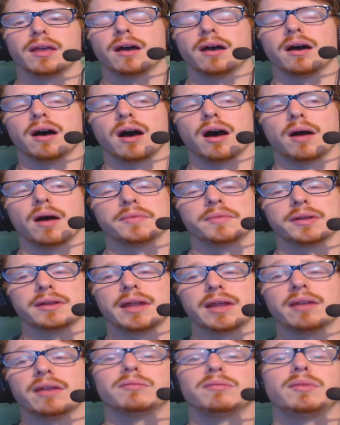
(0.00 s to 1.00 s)
Um,
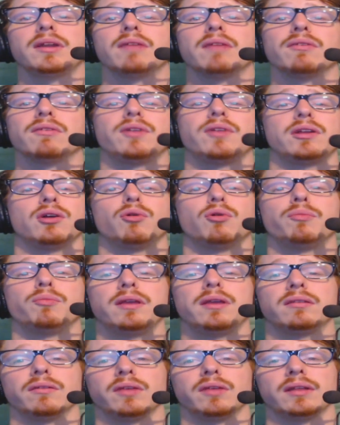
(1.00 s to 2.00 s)
that doesn't mean every video will
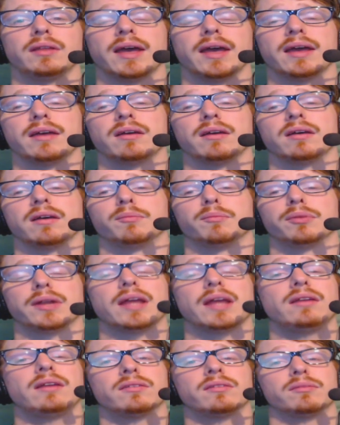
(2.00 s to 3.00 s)
be something that uh,
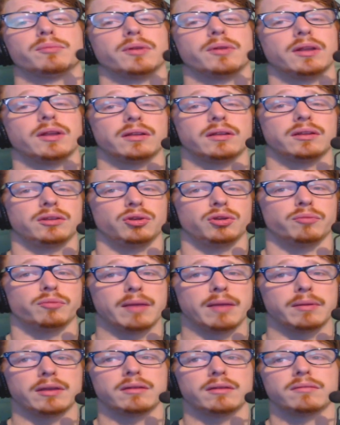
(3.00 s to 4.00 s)
pertains particularly to you,
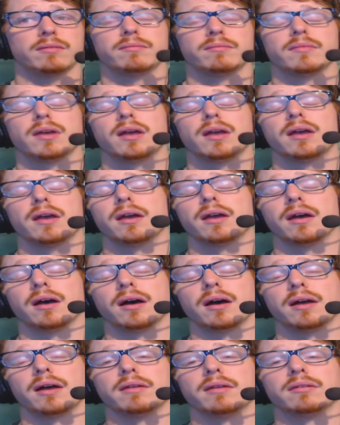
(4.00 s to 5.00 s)
maybe.
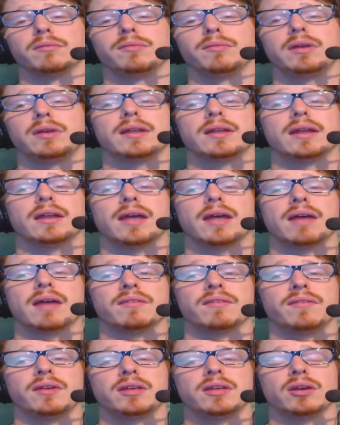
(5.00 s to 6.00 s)
Uh, it doesn't mean that every
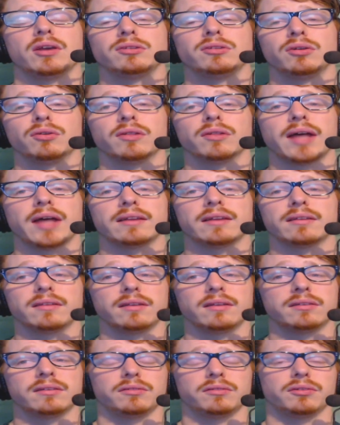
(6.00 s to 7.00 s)
video you'll like to
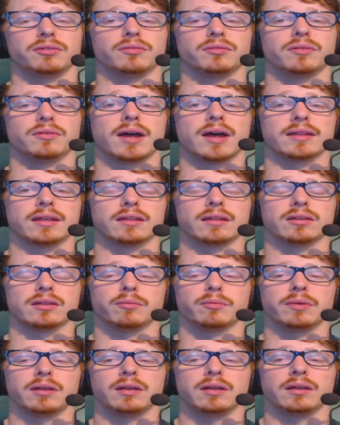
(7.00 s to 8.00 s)
listen to. I think there'll
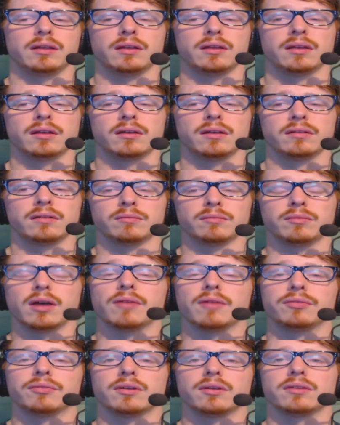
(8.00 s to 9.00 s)
be some
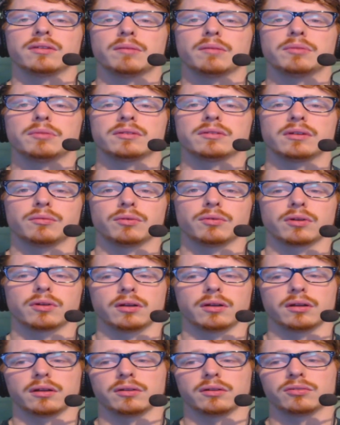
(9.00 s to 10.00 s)
tough subjects that we're
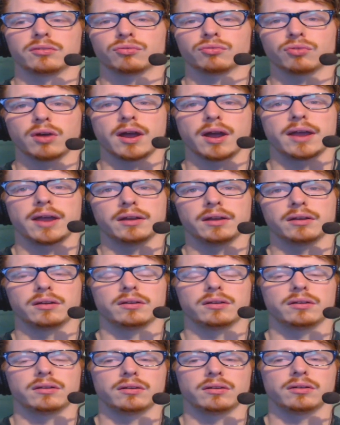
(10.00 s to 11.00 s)
gonna try and
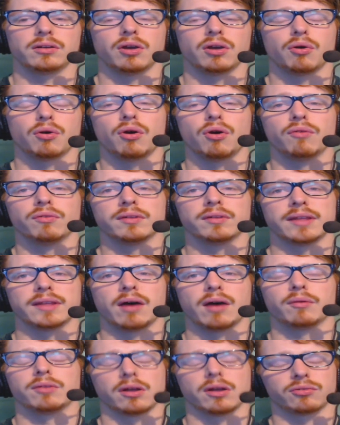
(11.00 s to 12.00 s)
go over that
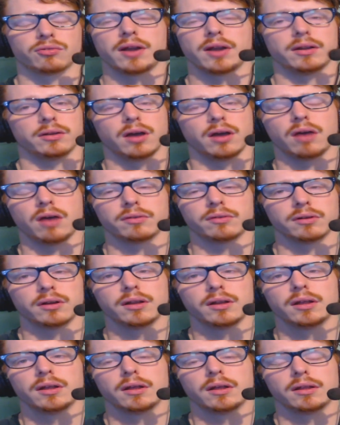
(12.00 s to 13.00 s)
I'll, I'll try to cover
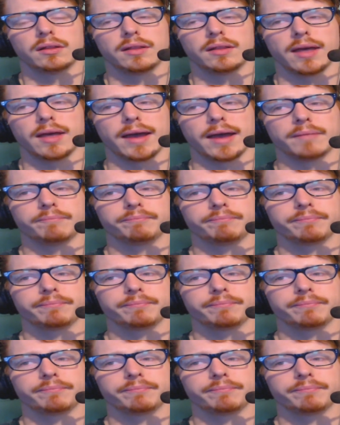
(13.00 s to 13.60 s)
that